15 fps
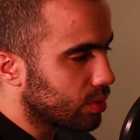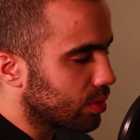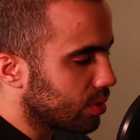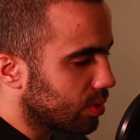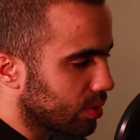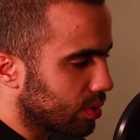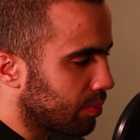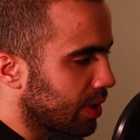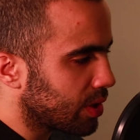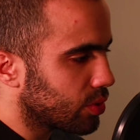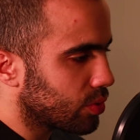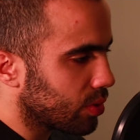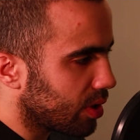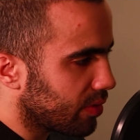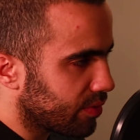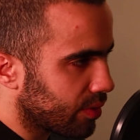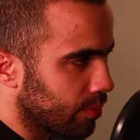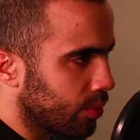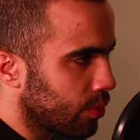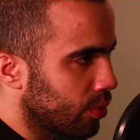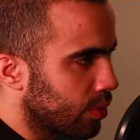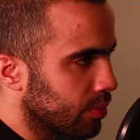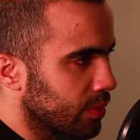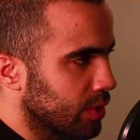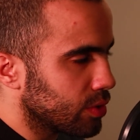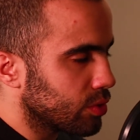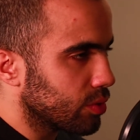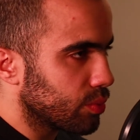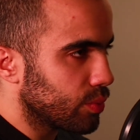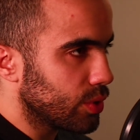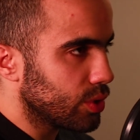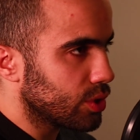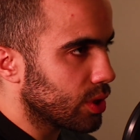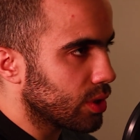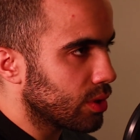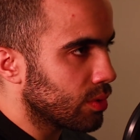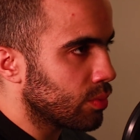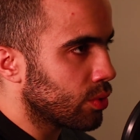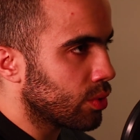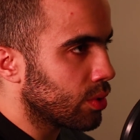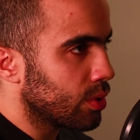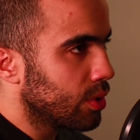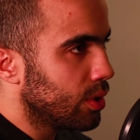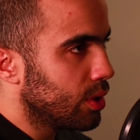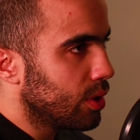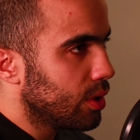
it makes you love them more. It makes you appreciate them more.